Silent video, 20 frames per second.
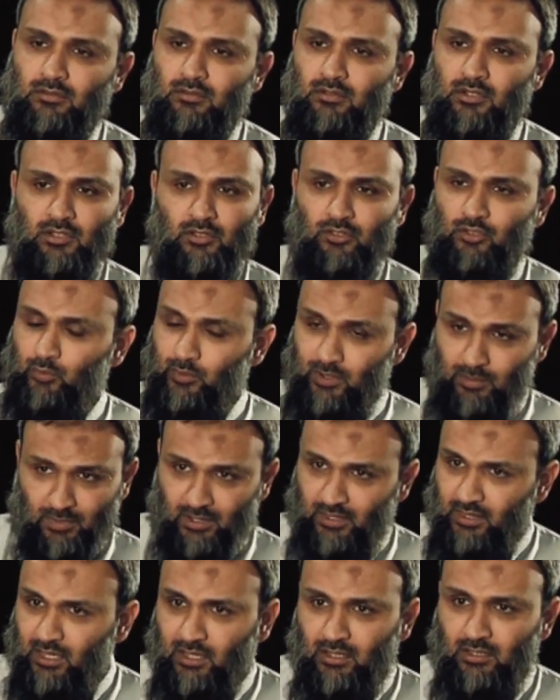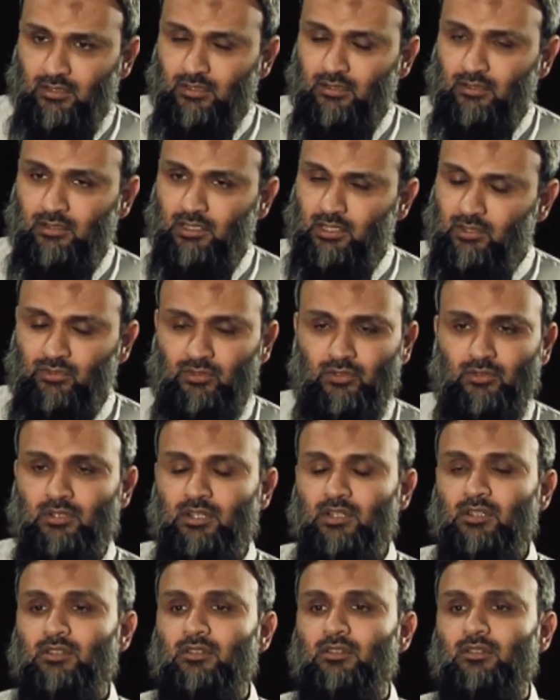Did you swear by that? Yes, you
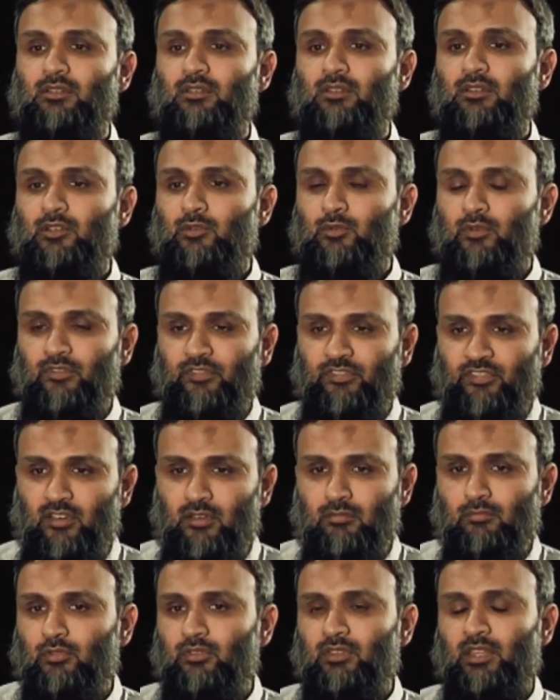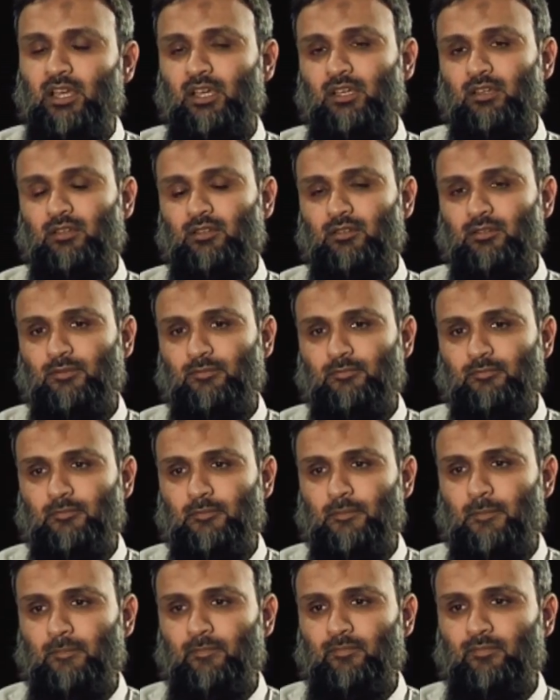did. You were firm on that
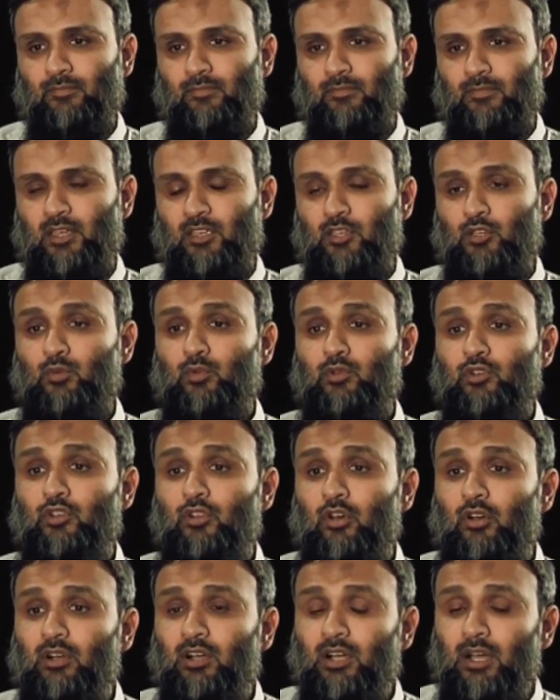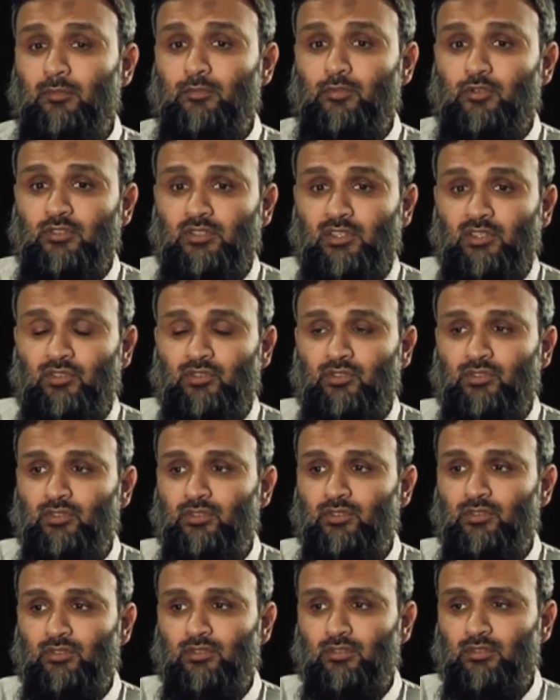you would not come to
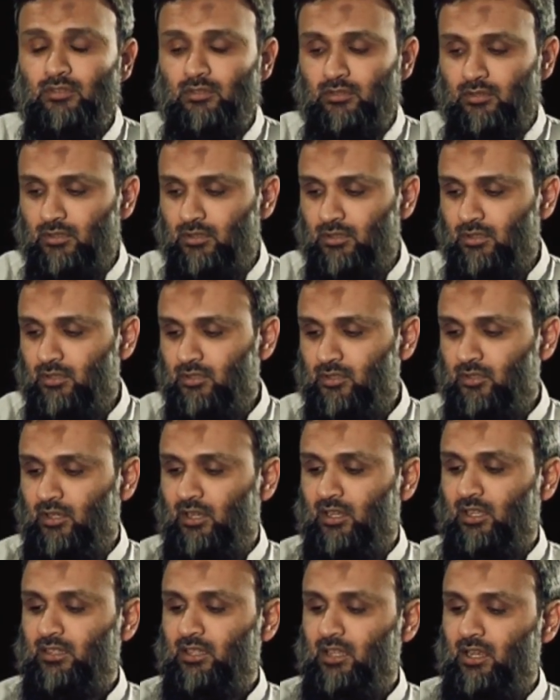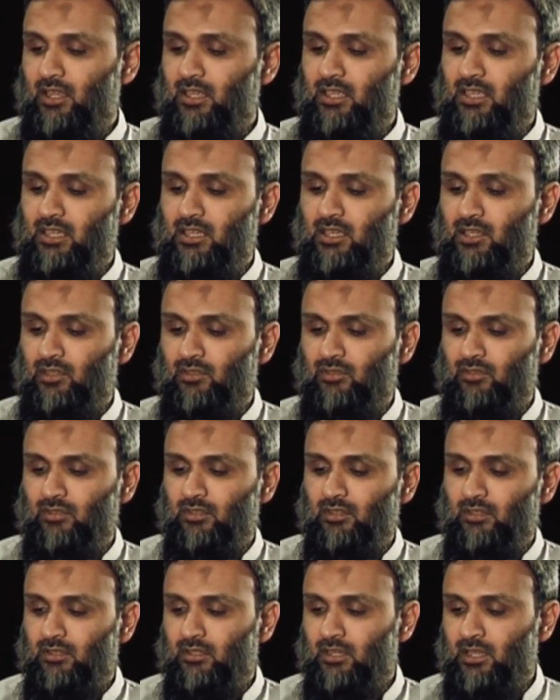this. So Allah Ta'ala, He is
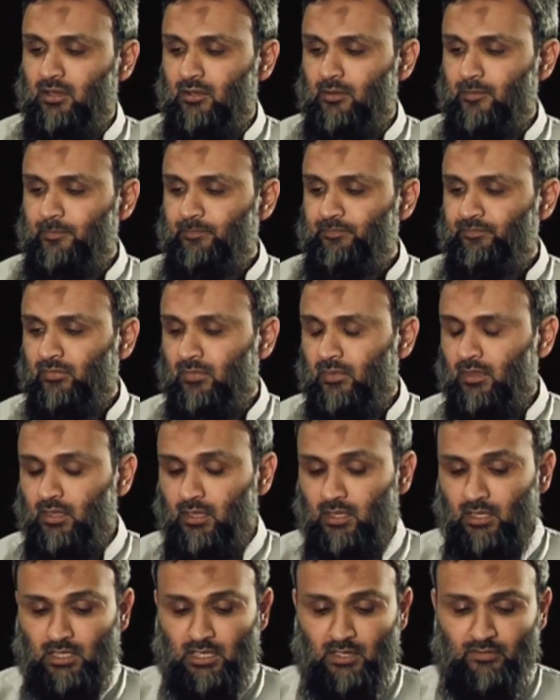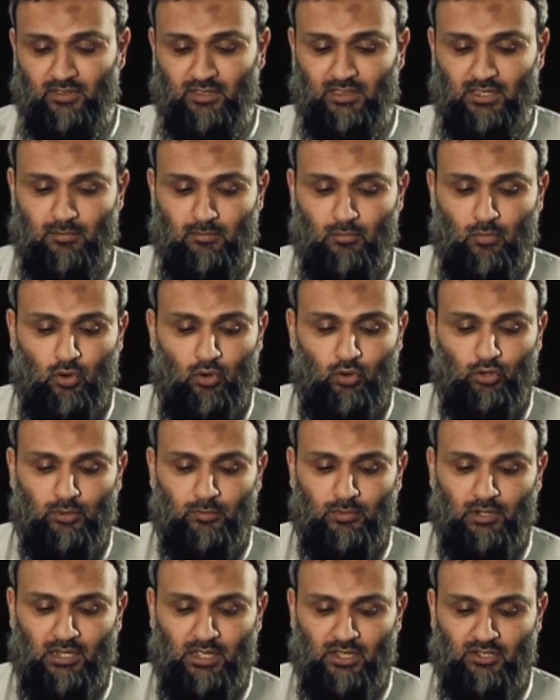now giving them more
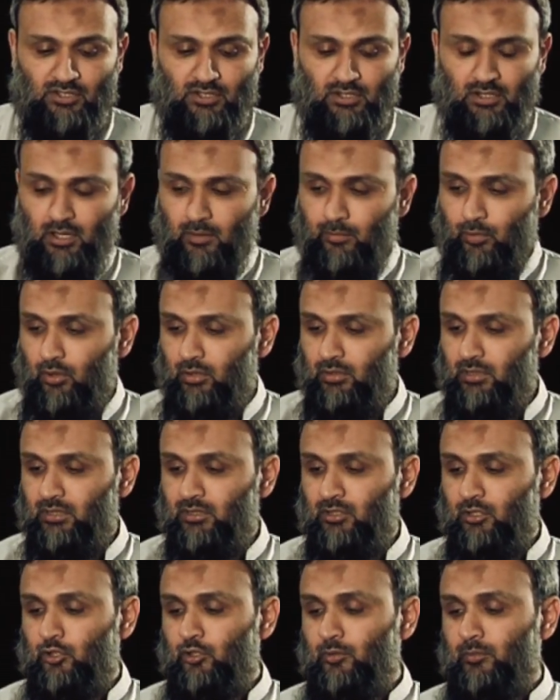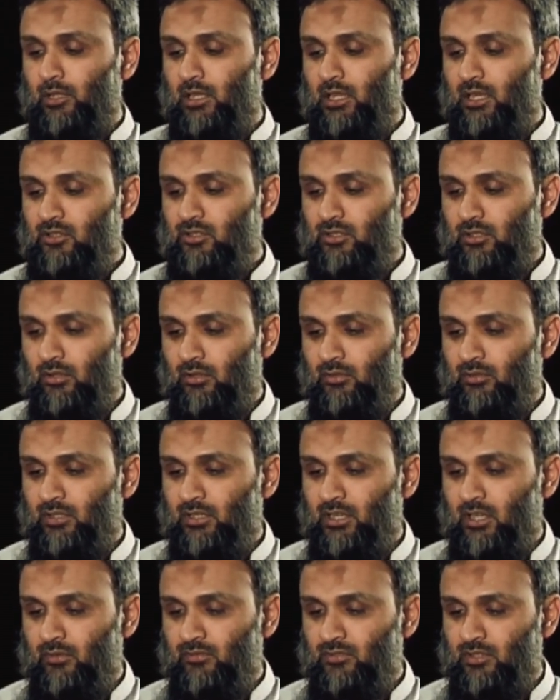humiliation upon the humiliation on the
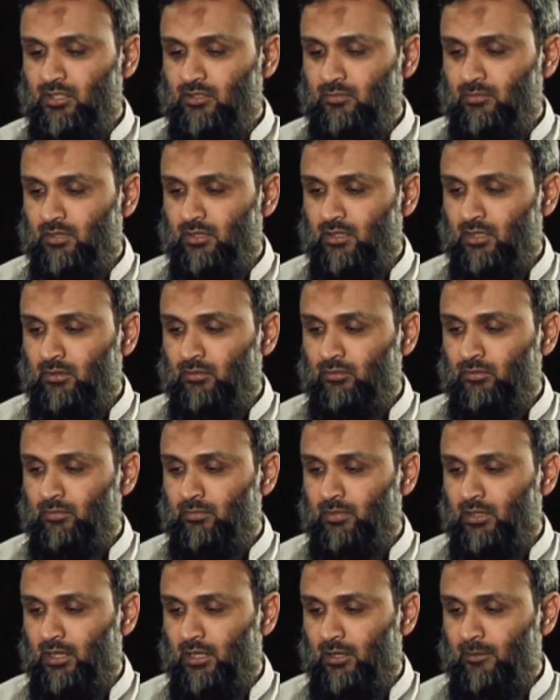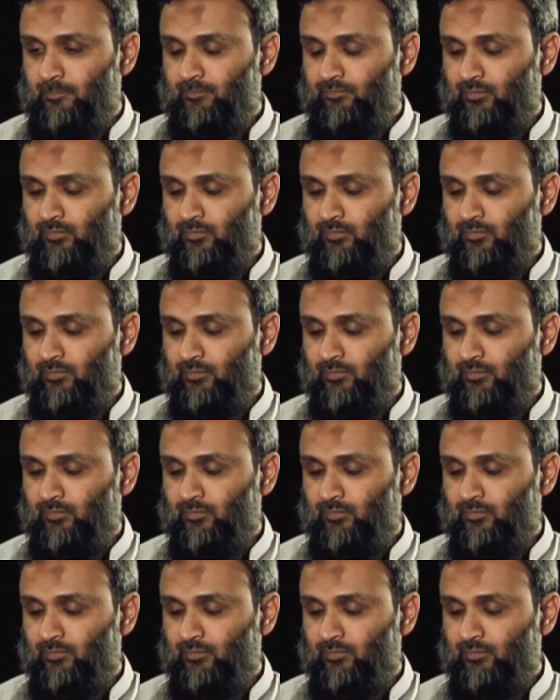Day of Judgment. A'udhu billah.